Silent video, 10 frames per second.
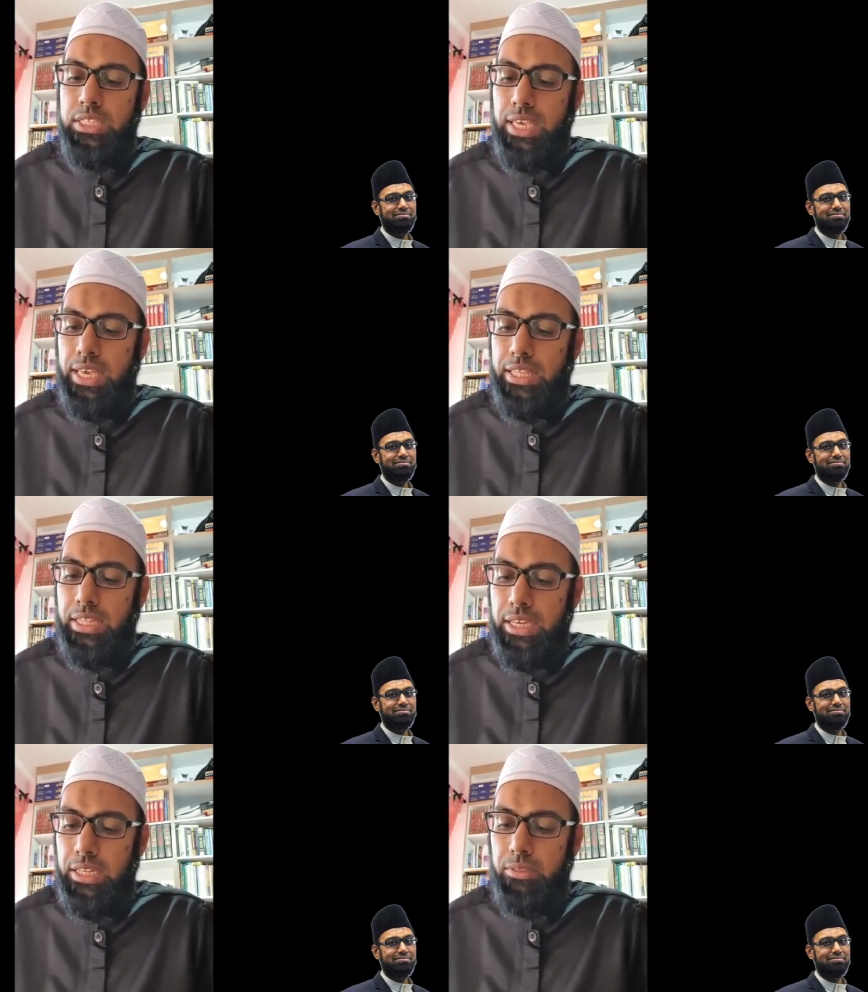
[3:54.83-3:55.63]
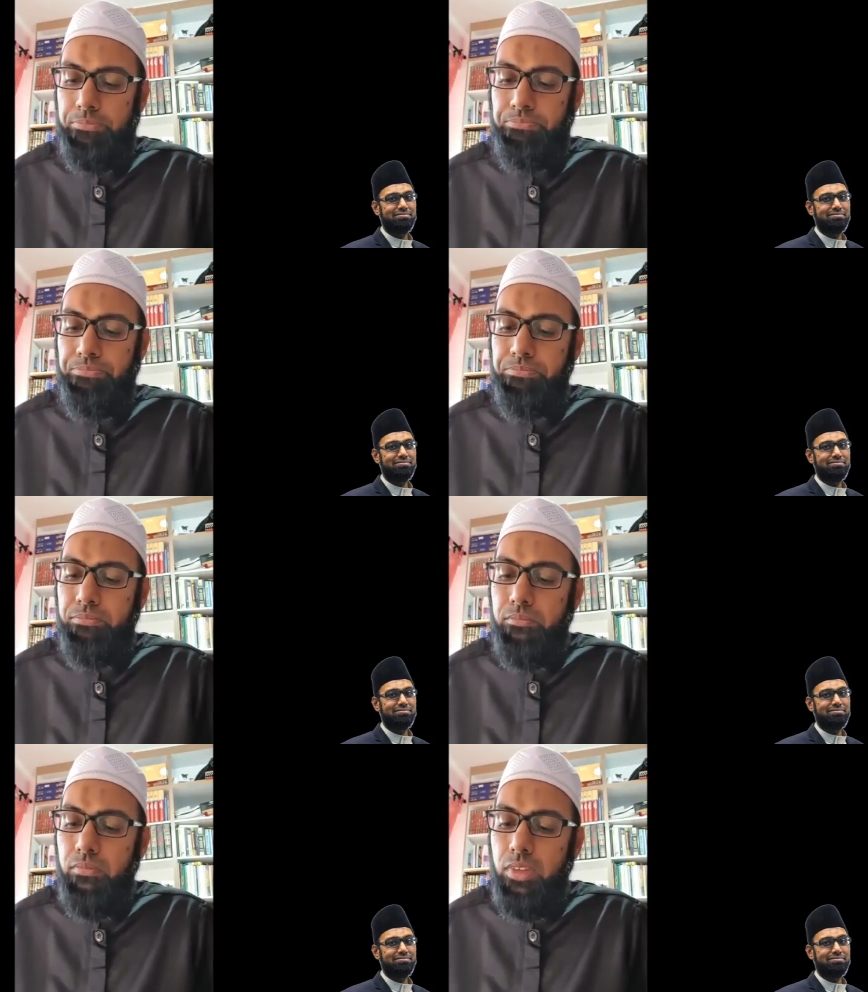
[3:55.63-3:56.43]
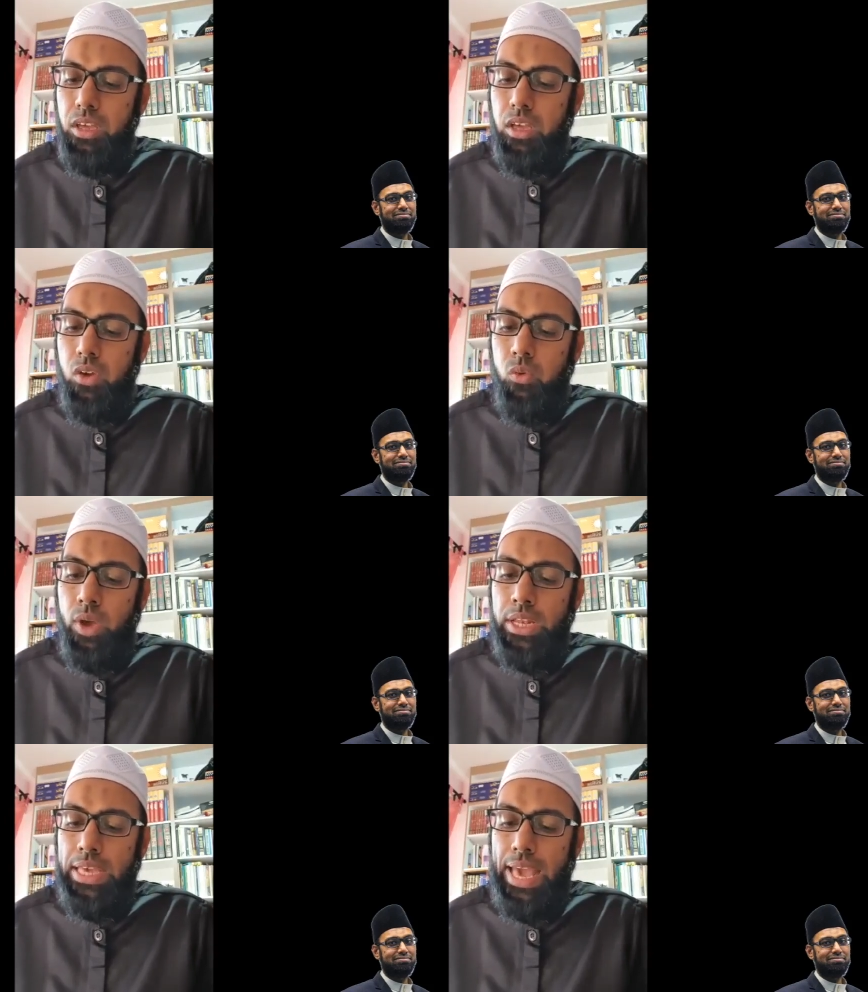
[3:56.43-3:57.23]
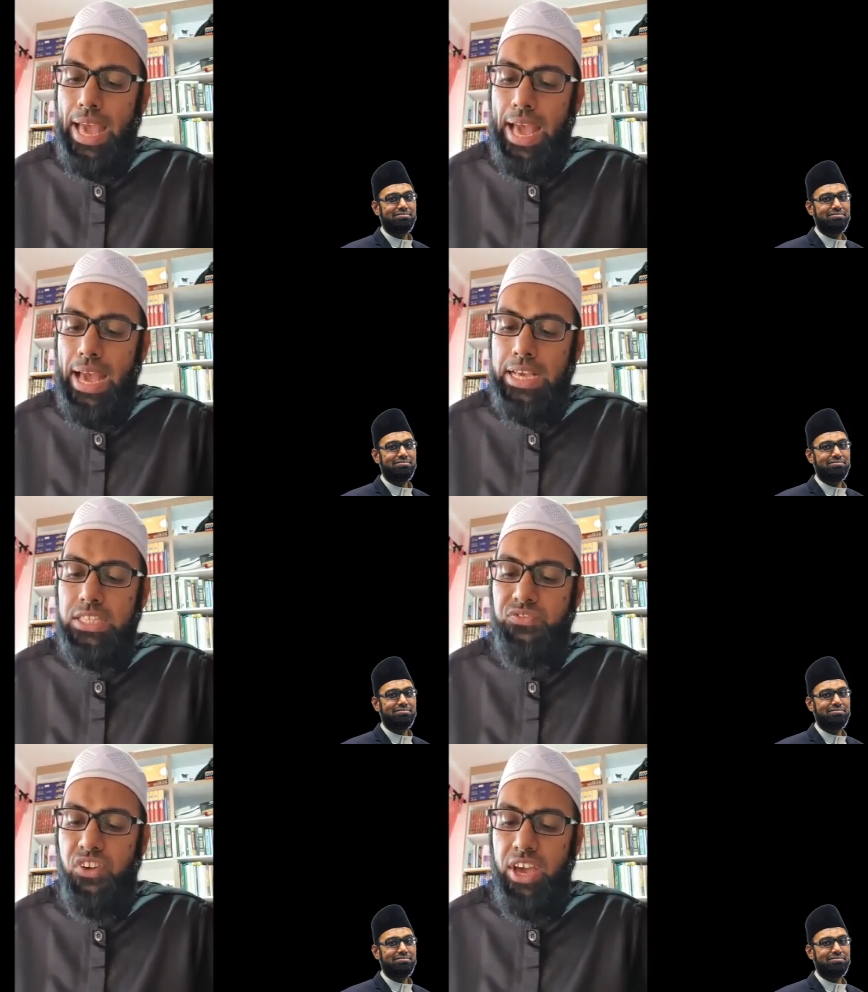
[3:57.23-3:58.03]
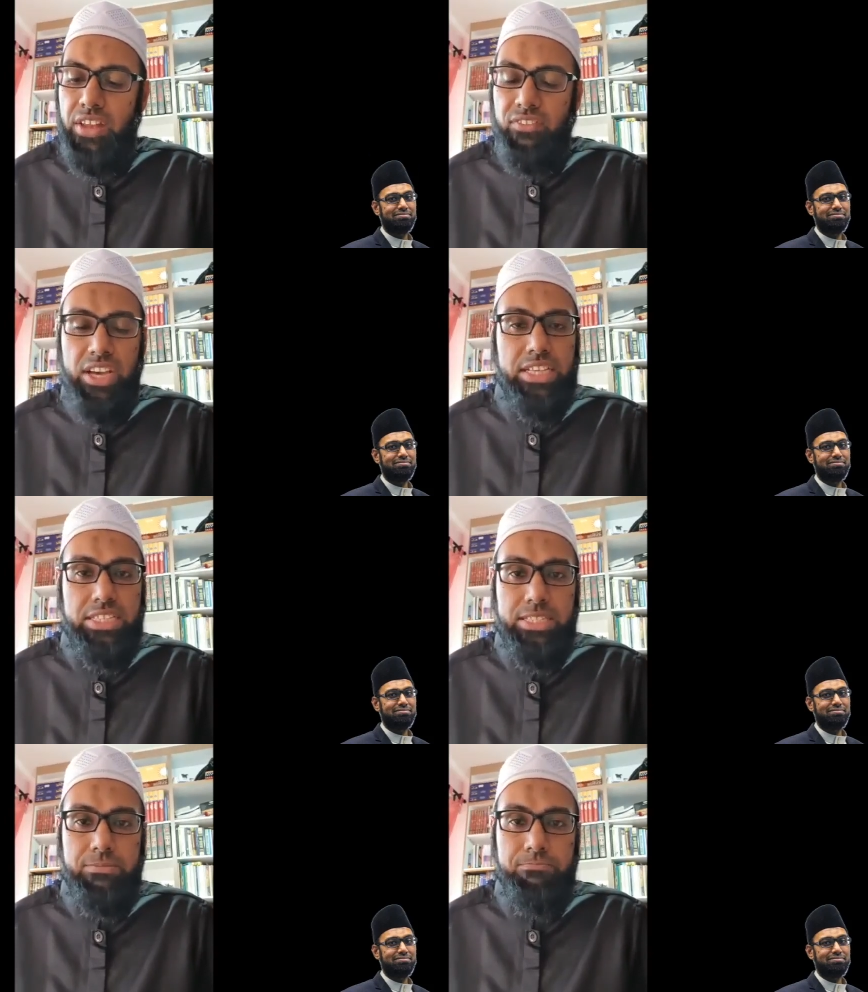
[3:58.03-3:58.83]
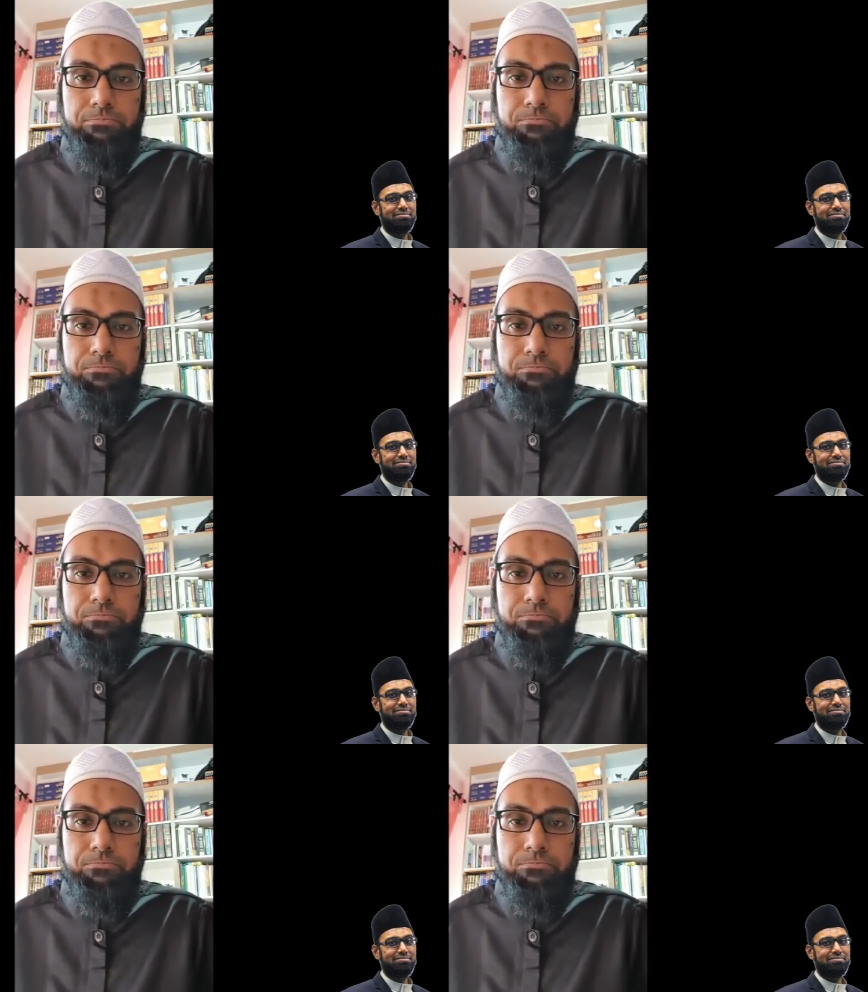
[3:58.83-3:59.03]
Speaker 1: Second, when he asks for advice,